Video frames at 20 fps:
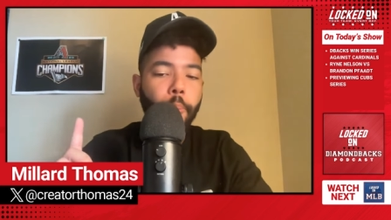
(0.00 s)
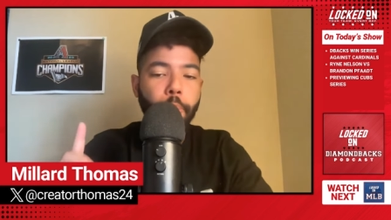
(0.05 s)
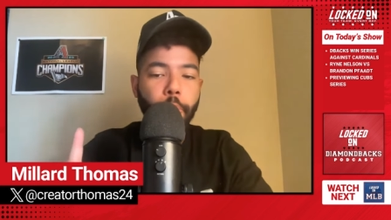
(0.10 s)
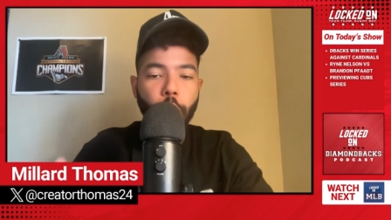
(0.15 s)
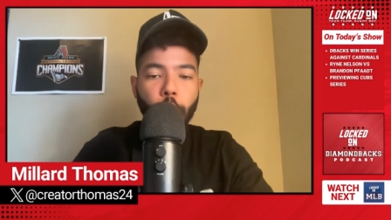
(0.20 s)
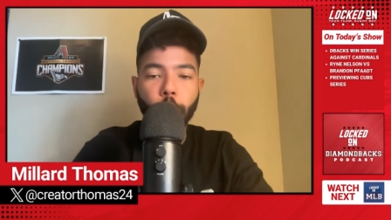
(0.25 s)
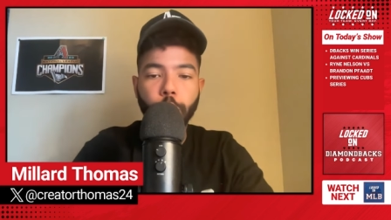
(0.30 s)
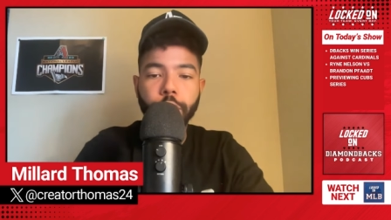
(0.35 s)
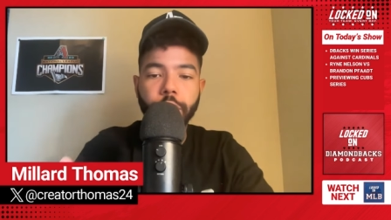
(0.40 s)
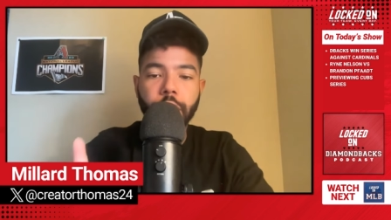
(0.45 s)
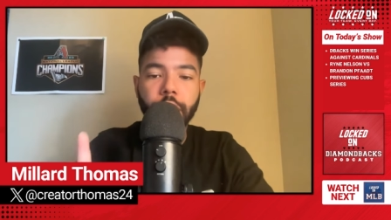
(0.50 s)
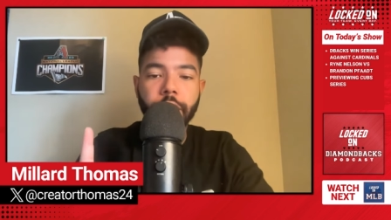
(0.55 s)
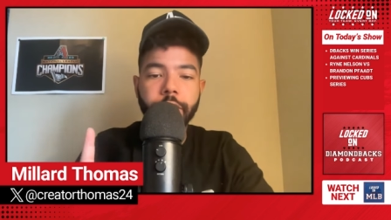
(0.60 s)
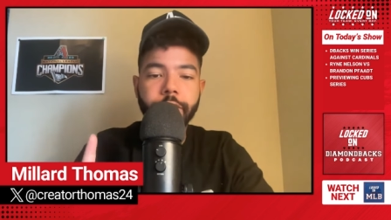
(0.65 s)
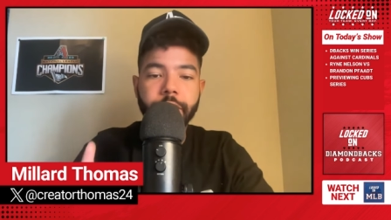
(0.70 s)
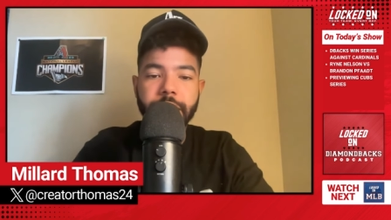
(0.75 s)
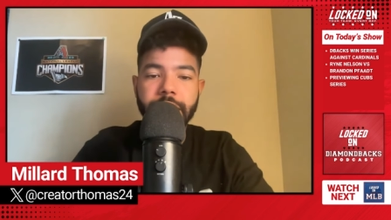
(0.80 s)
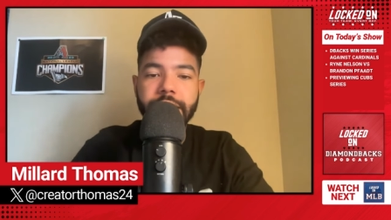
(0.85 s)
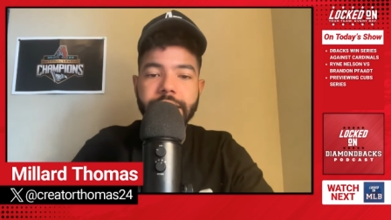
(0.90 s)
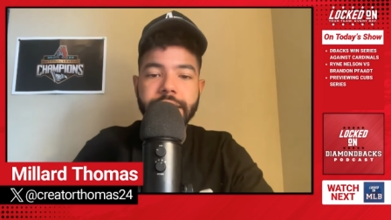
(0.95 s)
both
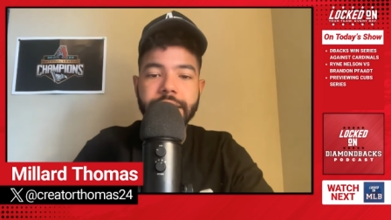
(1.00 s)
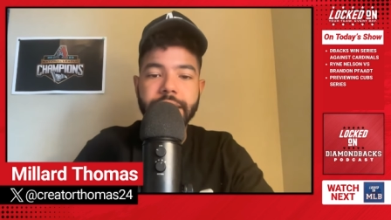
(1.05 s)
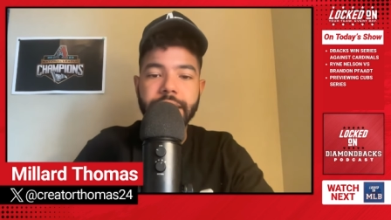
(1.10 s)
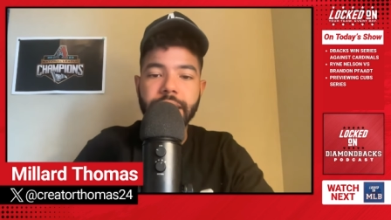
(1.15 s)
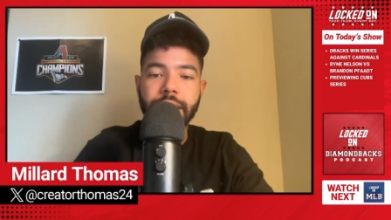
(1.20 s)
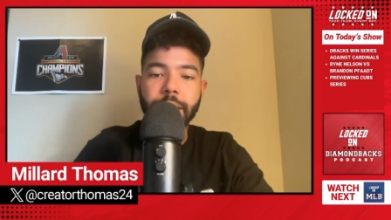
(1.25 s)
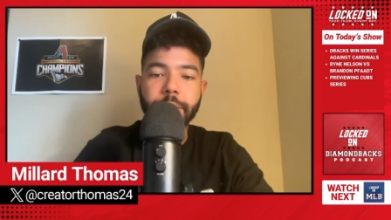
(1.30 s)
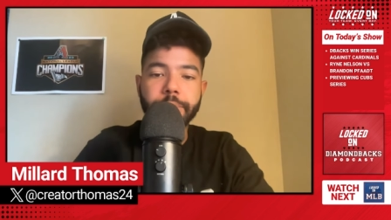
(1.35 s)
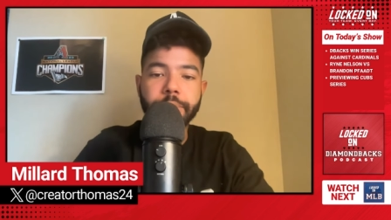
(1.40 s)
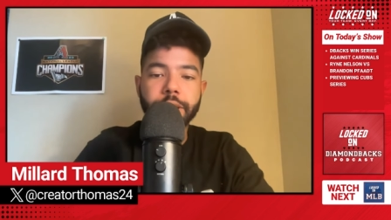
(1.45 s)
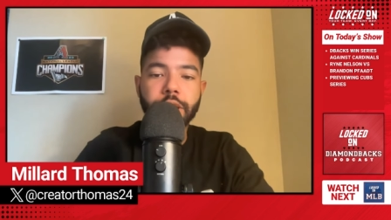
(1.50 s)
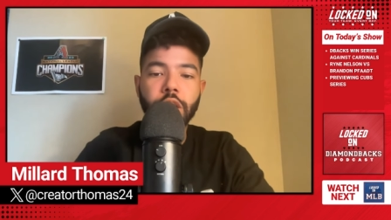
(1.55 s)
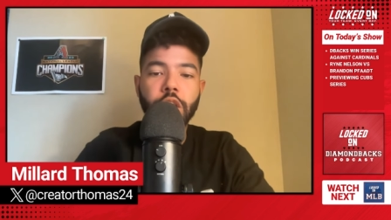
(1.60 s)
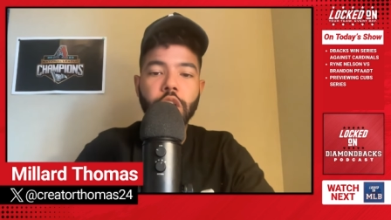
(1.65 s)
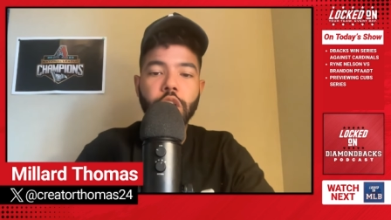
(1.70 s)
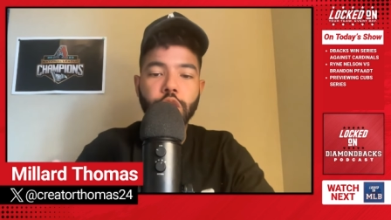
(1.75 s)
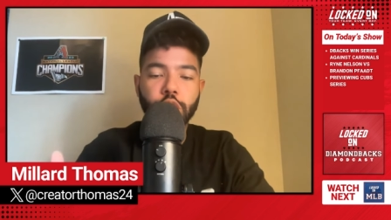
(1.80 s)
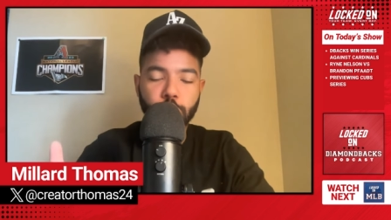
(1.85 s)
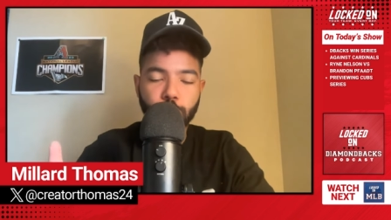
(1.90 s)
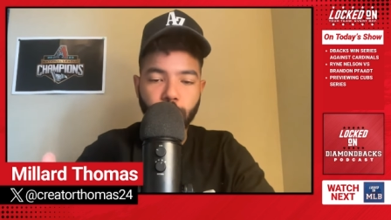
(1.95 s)
of these teams
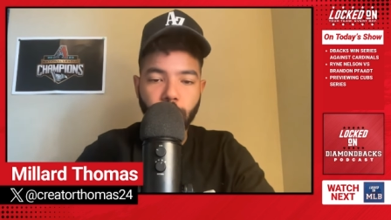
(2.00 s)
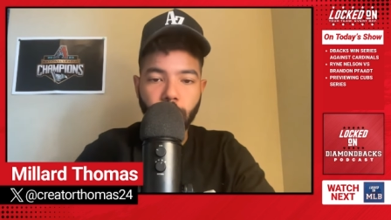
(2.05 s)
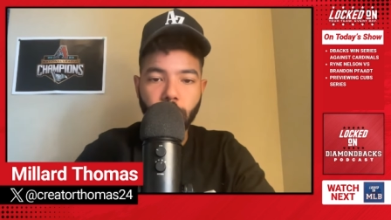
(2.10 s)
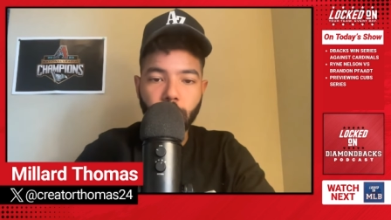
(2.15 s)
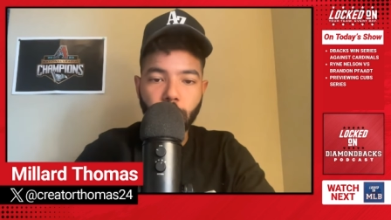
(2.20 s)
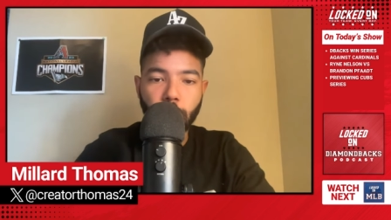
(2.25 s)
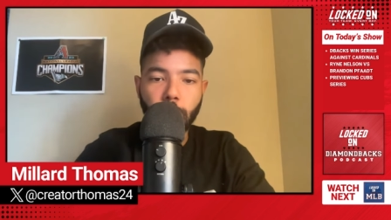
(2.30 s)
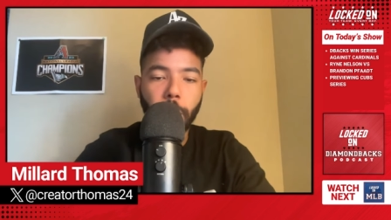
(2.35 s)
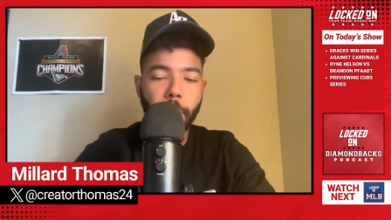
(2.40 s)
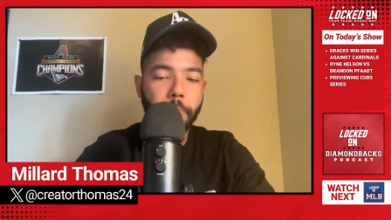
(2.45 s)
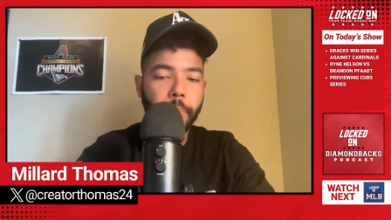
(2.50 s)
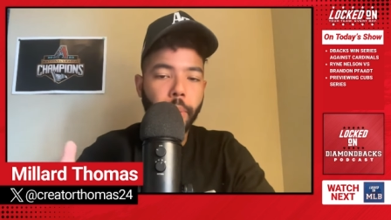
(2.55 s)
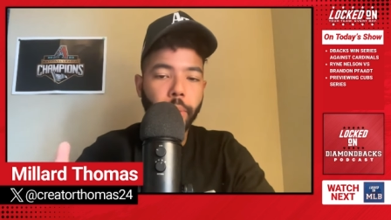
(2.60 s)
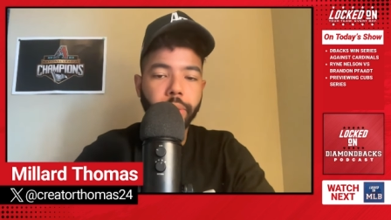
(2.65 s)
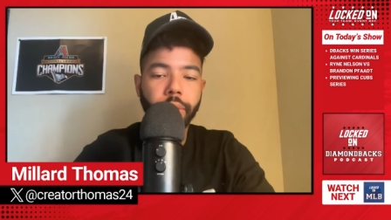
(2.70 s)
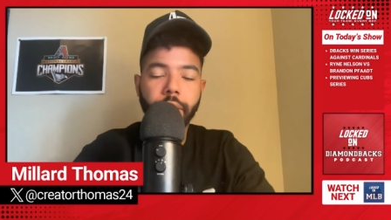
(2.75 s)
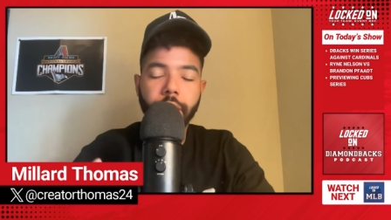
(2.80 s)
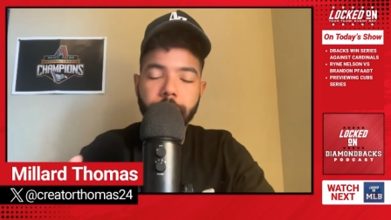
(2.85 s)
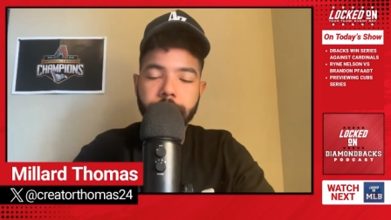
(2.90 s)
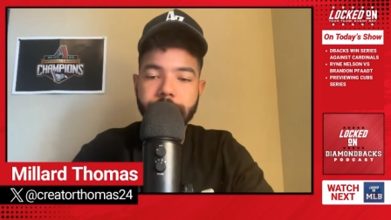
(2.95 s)
struggle,
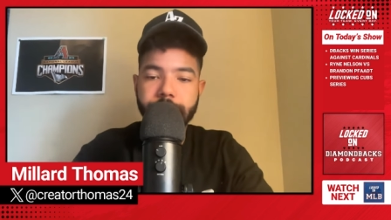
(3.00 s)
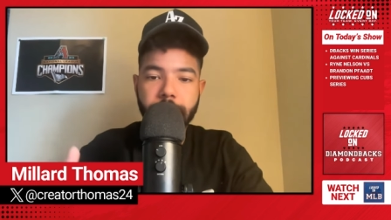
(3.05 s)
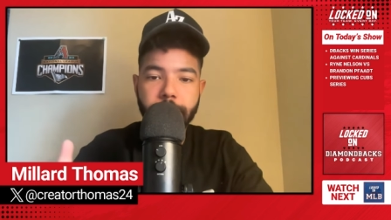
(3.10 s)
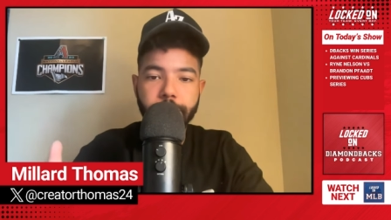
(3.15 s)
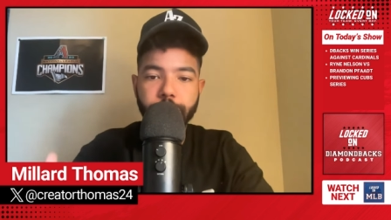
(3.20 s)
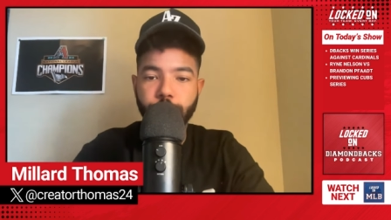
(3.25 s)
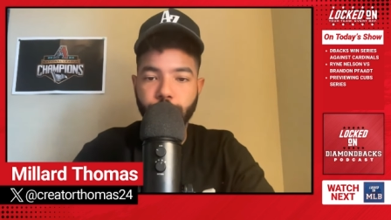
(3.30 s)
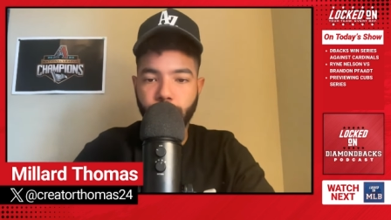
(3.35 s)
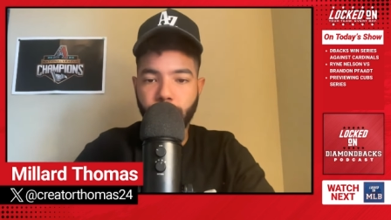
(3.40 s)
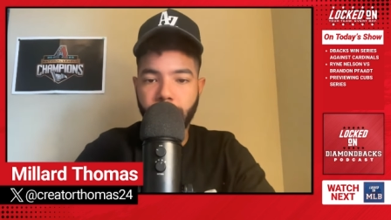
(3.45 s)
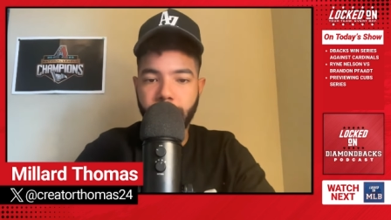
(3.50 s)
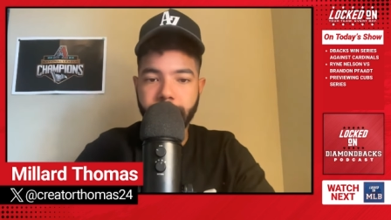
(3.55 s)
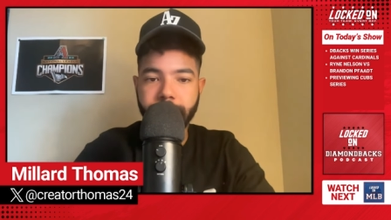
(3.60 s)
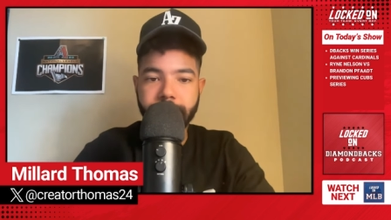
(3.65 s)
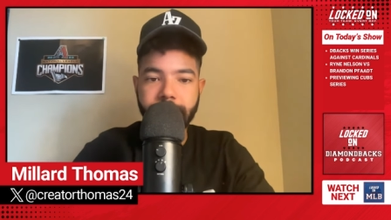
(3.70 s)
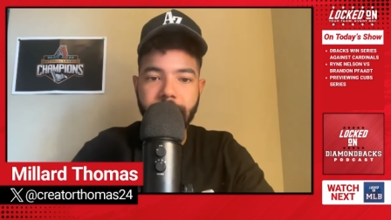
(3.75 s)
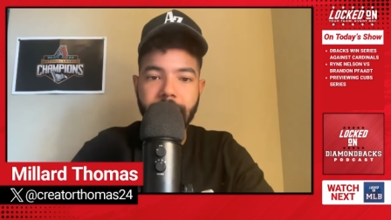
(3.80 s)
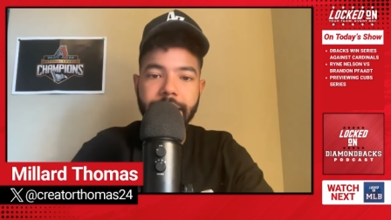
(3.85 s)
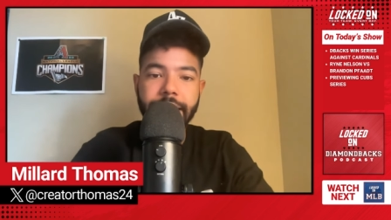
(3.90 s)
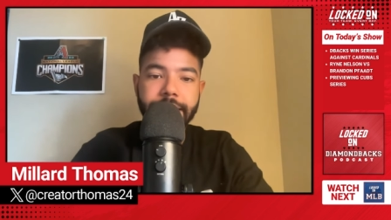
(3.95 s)
both of the same
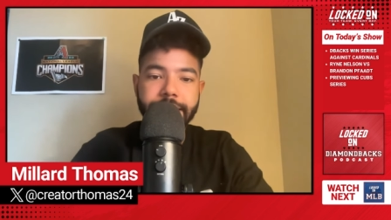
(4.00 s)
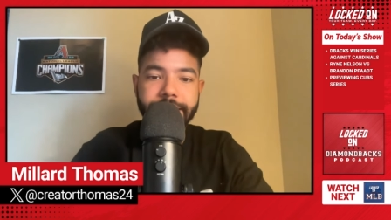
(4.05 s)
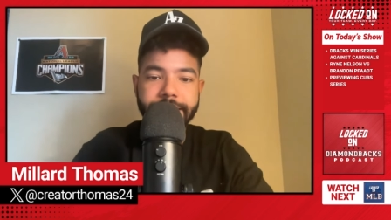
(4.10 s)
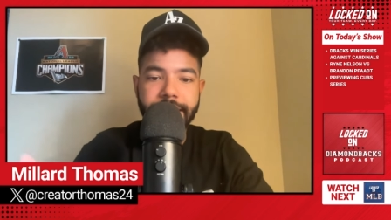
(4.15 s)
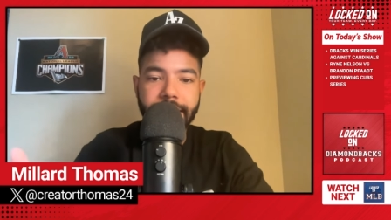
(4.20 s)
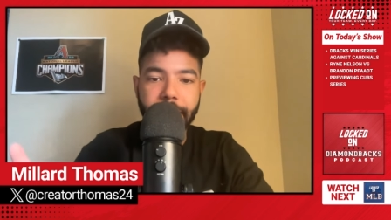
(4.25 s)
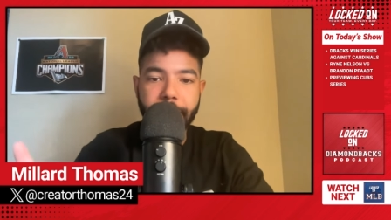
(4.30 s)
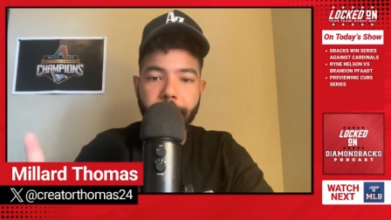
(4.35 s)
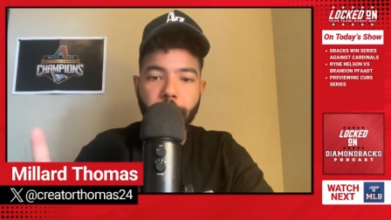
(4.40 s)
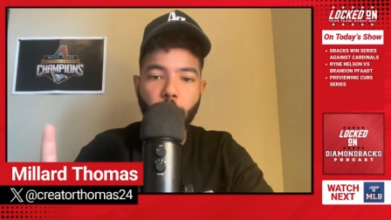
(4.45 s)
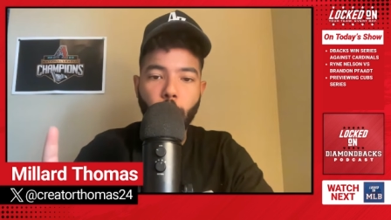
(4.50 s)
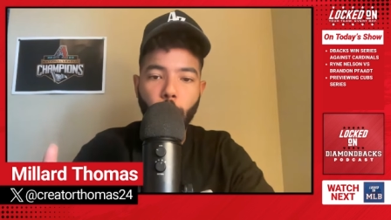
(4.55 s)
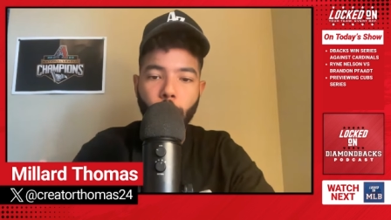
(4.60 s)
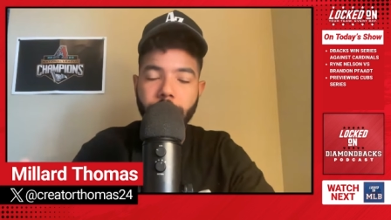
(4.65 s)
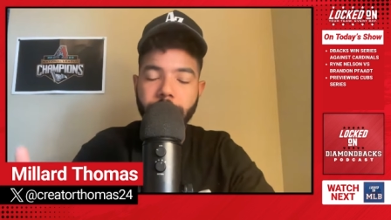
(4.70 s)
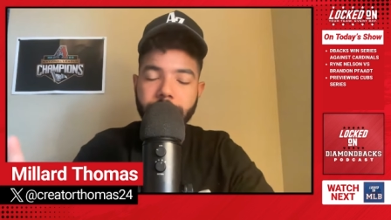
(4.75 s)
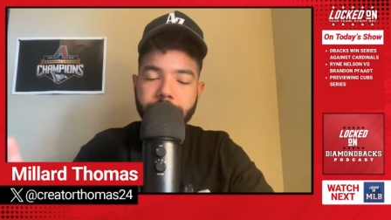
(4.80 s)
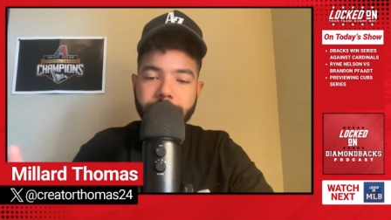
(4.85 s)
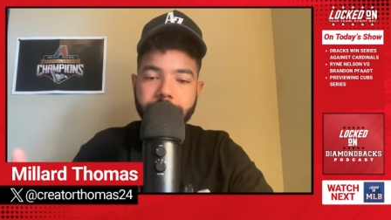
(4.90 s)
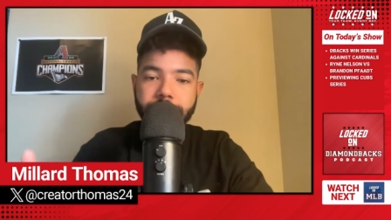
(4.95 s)
strengths and the same
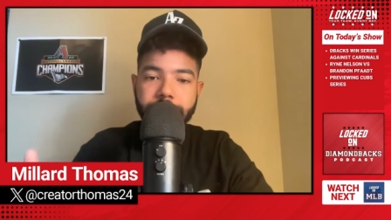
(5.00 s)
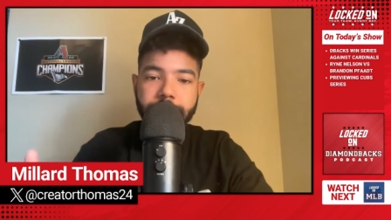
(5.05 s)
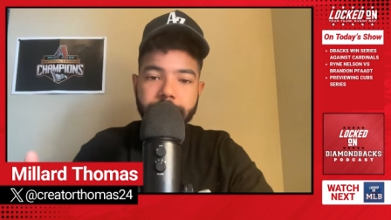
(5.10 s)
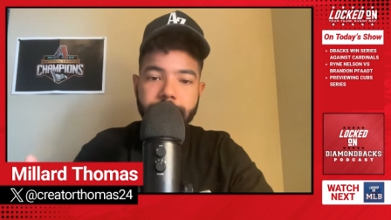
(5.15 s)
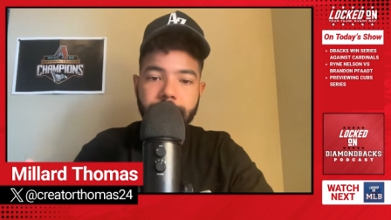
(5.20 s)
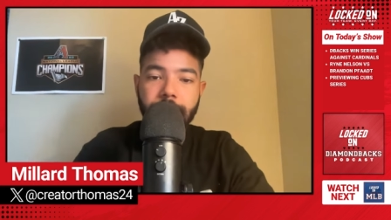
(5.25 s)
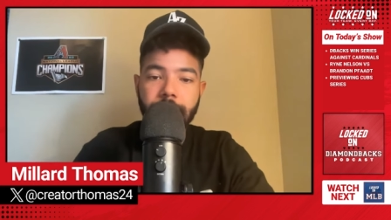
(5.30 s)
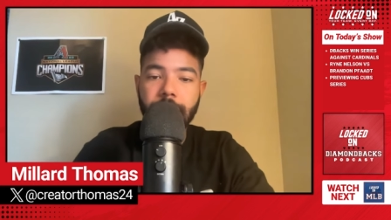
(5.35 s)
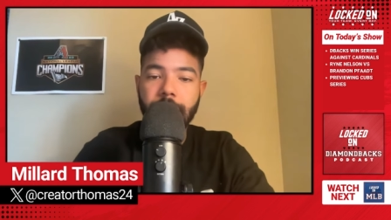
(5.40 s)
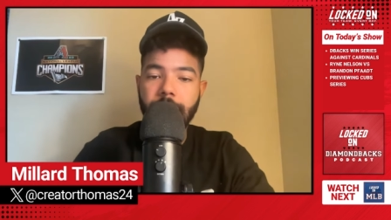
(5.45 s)
weaknesses.